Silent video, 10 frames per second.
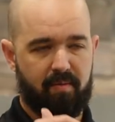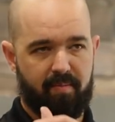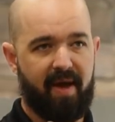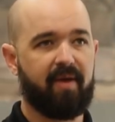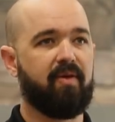
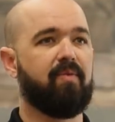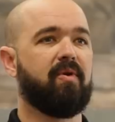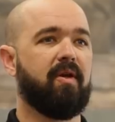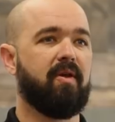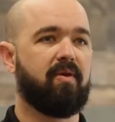magazine
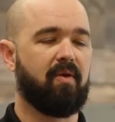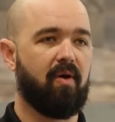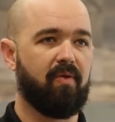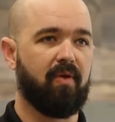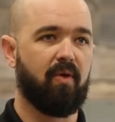release
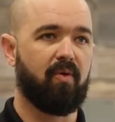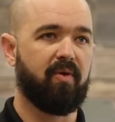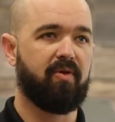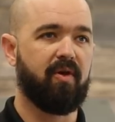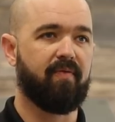on the lower
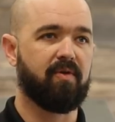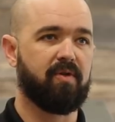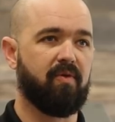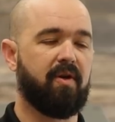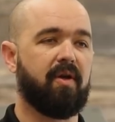receiver
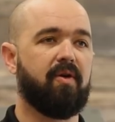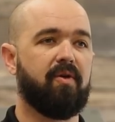so that it